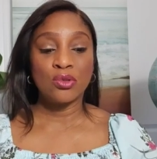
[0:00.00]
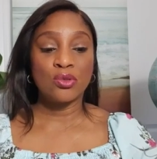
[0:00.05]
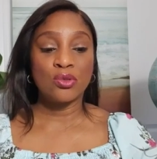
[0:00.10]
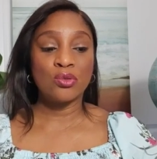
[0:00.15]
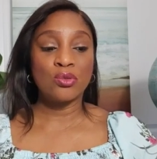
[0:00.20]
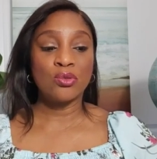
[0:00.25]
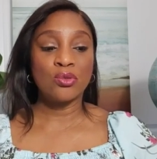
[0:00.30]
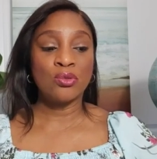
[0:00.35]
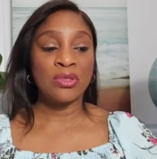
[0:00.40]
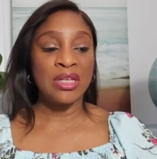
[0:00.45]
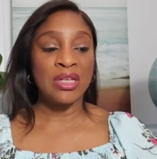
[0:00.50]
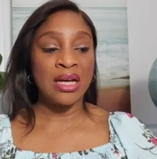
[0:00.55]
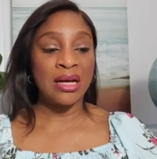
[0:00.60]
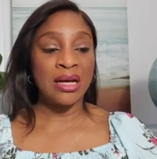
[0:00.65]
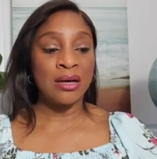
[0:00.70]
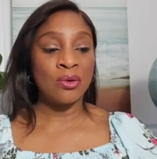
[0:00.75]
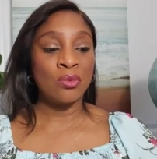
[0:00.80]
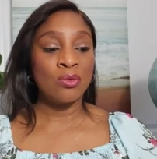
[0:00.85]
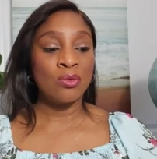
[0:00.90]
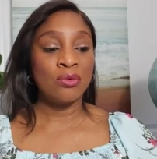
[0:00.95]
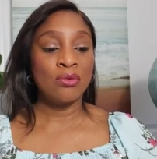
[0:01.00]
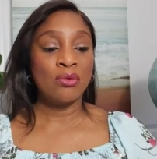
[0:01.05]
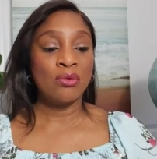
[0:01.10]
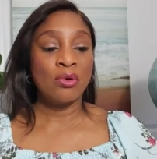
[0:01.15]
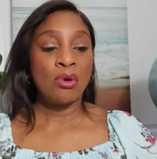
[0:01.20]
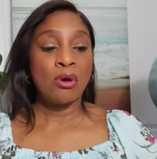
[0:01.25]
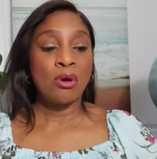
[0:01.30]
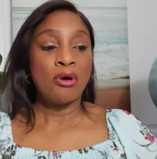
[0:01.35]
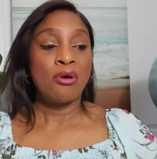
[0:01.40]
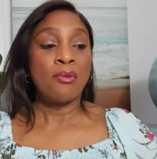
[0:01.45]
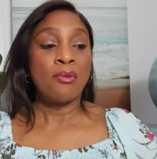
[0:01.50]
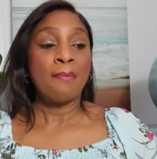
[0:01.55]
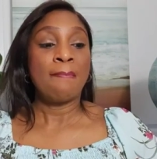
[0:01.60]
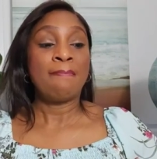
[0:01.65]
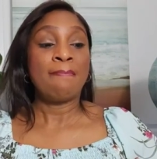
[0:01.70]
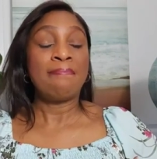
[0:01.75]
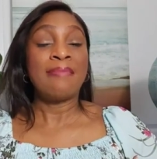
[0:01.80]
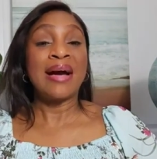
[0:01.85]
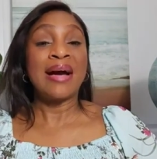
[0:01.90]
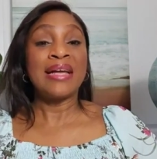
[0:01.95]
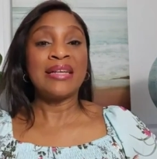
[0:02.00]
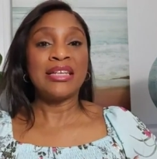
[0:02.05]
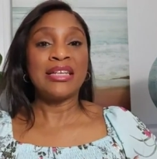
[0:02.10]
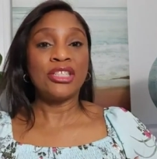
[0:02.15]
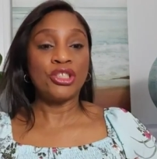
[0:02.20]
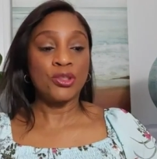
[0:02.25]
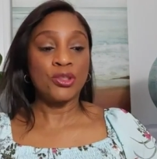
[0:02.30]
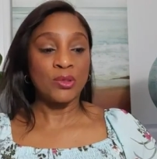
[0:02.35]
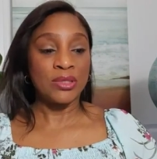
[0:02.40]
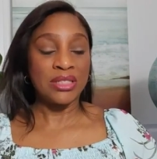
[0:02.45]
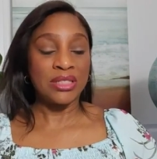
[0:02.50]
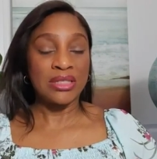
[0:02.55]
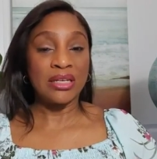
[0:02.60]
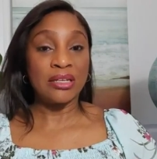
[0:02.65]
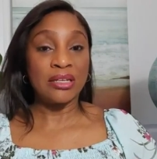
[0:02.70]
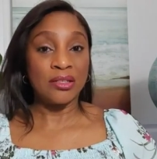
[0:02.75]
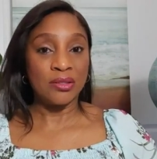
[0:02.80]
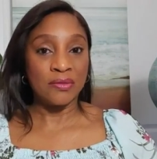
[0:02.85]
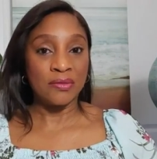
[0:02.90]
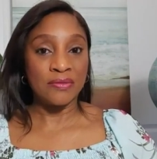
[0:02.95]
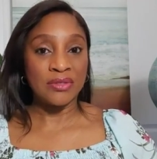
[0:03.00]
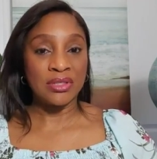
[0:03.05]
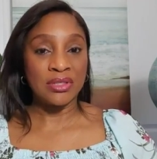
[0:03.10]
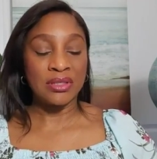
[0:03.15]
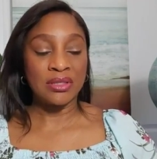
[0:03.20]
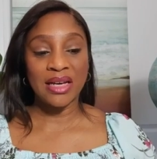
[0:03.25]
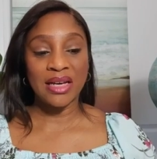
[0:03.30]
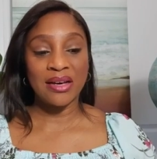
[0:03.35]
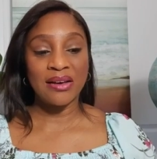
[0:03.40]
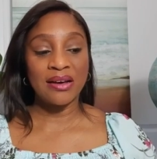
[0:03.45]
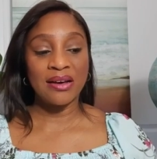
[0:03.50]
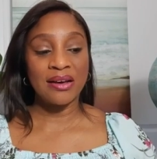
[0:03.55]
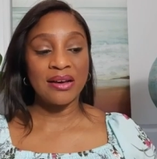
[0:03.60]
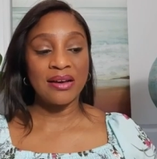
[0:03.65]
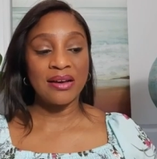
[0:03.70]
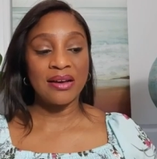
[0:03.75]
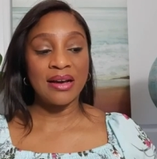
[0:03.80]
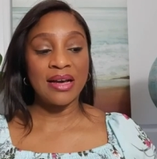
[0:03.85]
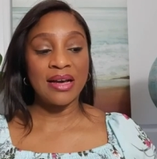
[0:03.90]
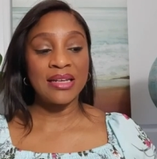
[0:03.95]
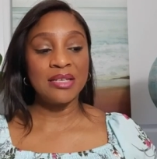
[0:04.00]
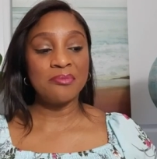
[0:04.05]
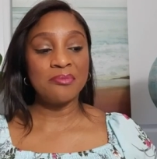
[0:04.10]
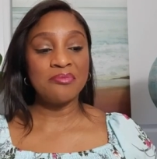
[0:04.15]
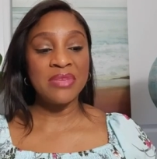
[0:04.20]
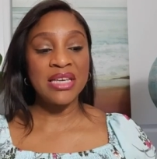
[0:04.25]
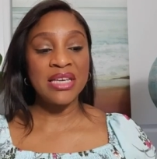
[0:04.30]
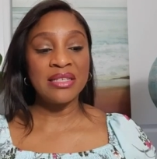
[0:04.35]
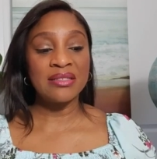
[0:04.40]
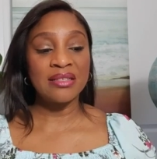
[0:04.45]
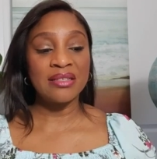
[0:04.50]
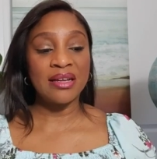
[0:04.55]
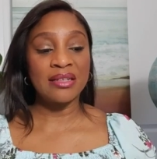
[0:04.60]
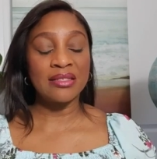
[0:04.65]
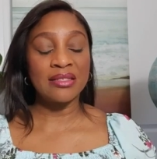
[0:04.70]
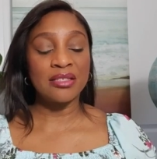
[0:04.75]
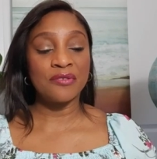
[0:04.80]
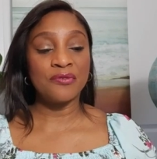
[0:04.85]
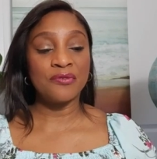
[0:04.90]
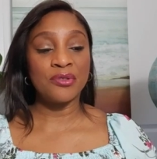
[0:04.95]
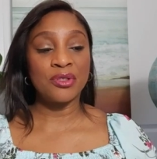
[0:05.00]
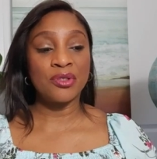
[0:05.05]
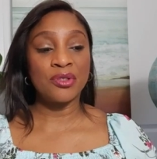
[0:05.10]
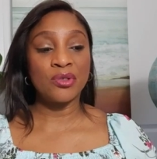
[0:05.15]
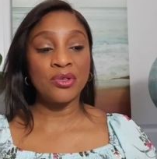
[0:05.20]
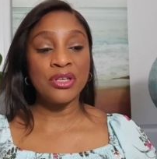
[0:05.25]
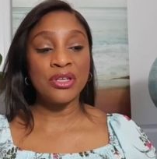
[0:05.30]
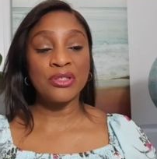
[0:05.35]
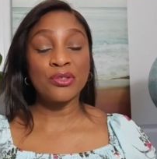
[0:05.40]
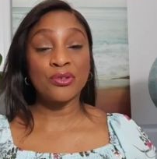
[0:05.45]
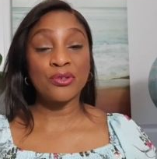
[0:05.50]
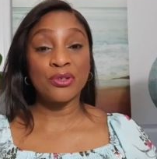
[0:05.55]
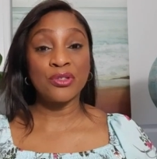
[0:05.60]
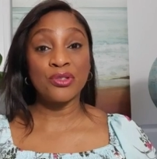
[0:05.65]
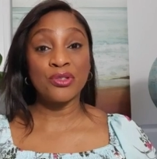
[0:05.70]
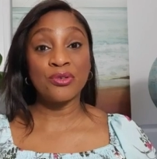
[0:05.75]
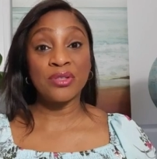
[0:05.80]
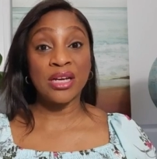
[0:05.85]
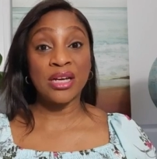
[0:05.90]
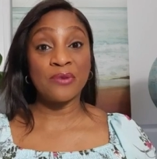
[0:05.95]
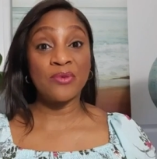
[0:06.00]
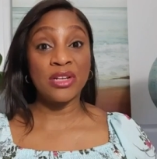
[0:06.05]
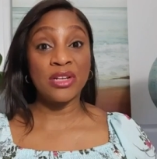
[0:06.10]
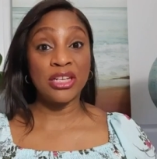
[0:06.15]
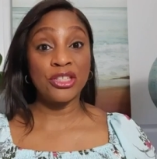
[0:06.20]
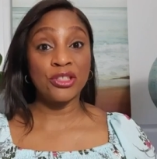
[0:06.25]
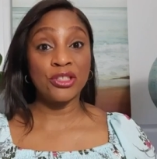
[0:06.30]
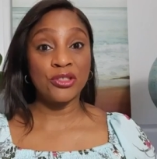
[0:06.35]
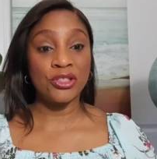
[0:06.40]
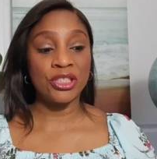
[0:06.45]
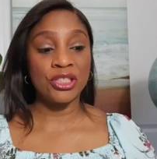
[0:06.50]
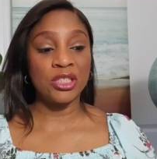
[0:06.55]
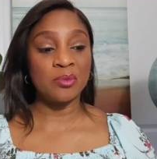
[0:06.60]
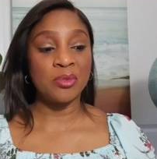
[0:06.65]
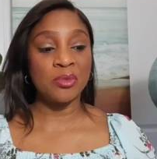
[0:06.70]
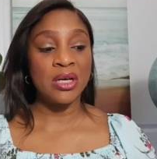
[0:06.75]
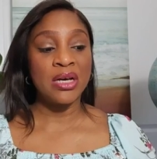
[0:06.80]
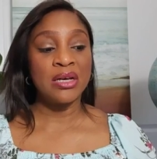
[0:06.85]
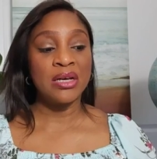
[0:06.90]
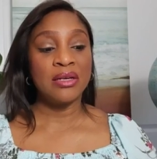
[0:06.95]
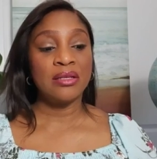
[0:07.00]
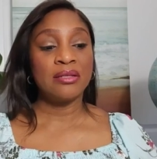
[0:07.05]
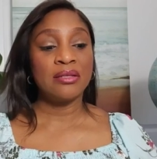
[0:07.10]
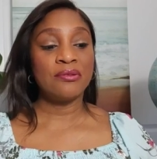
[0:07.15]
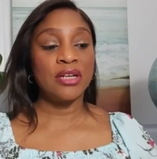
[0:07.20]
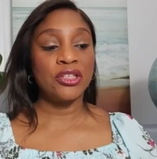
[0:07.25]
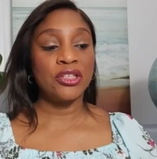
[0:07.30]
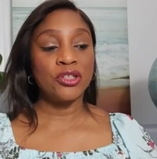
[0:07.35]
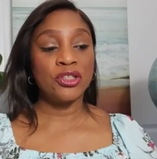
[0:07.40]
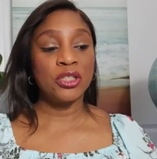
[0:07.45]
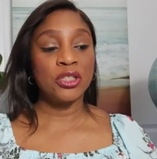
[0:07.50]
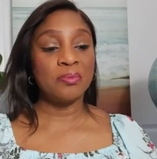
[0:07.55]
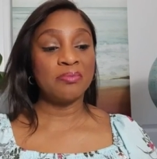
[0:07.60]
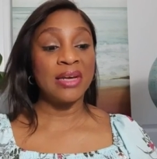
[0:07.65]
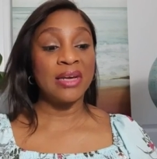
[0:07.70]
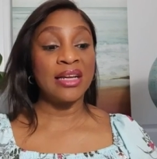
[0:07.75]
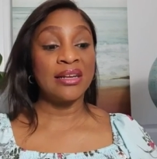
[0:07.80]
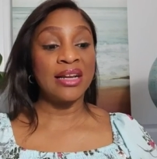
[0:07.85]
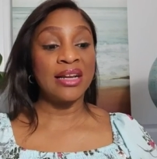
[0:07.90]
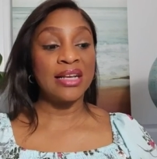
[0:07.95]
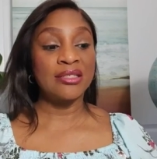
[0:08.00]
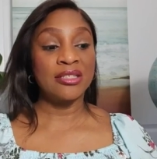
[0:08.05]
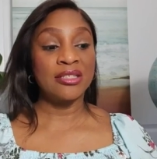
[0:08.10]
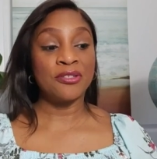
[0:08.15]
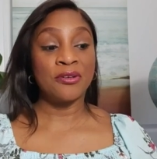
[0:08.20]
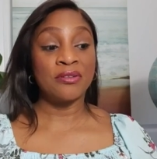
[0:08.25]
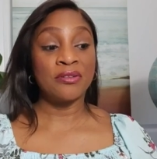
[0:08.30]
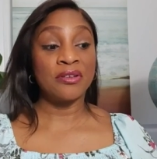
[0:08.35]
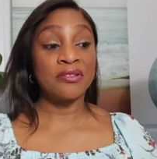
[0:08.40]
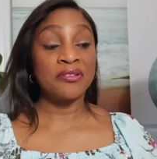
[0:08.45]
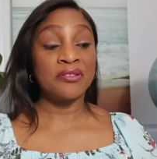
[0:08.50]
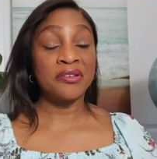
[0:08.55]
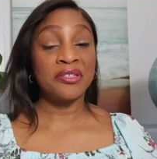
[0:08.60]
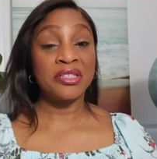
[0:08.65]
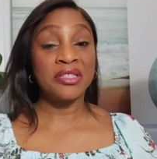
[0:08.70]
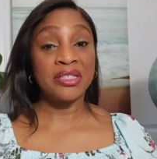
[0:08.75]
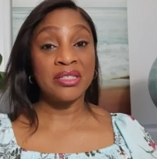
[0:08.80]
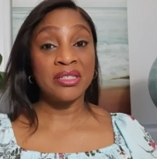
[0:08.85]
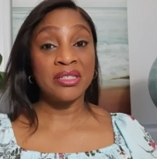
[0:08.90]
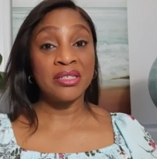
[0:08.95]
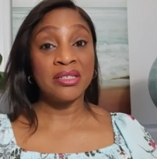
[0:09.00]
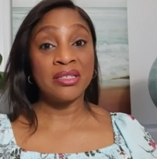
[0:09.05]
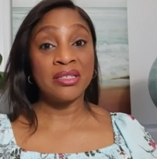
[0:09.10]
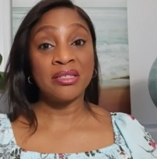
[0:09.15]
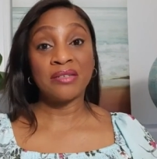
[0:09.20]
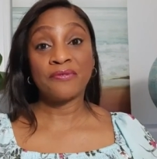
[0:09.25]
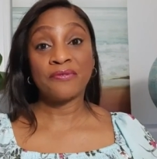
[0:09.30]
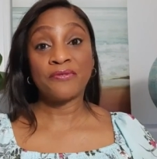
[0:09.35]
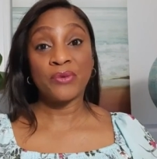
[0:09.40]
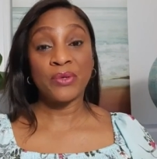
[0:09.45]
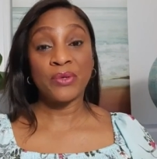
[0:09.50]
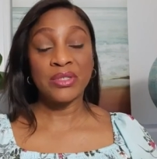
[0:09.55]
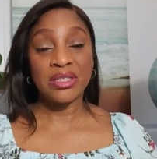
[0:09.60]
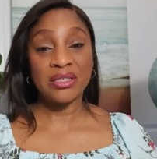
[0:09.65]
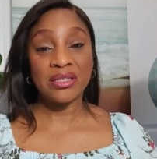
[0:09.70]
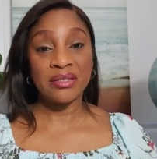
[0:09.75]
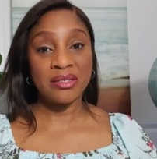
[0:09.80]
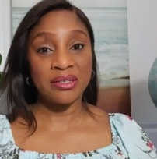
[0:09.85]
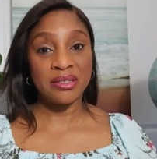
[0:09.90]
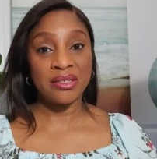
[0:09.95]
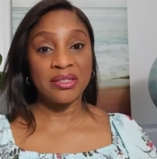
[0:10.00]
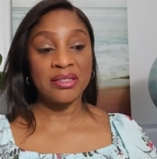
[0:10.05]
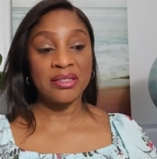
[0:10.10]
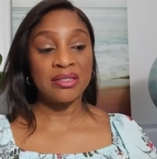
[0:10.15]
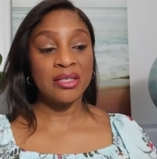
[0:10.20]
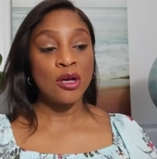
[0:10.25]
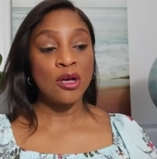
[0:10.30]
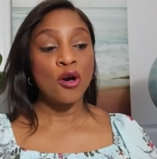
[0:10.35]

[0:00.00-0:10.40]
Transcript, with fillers: to now manage yourselves. And it means that if you're going to continue that relationship, the relationship might last another 30, 40 years,